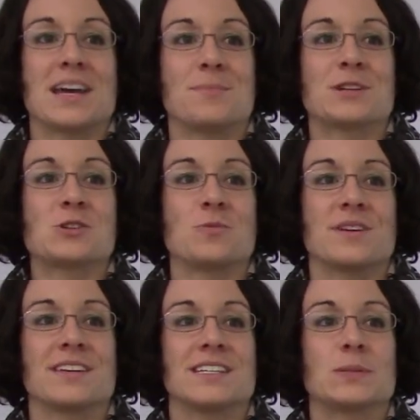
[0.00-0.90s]
Epic told me
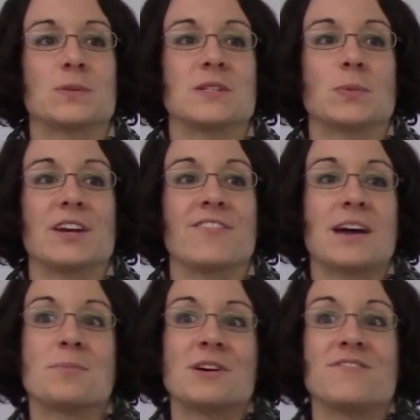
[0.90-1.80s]
this was, what if
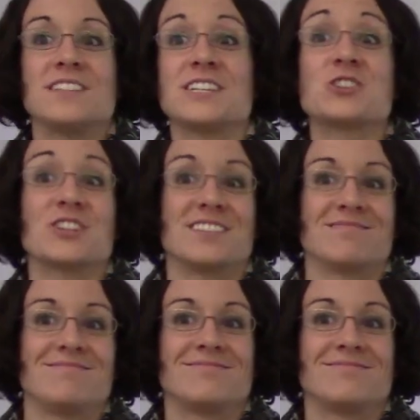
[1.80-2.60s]
I put physician?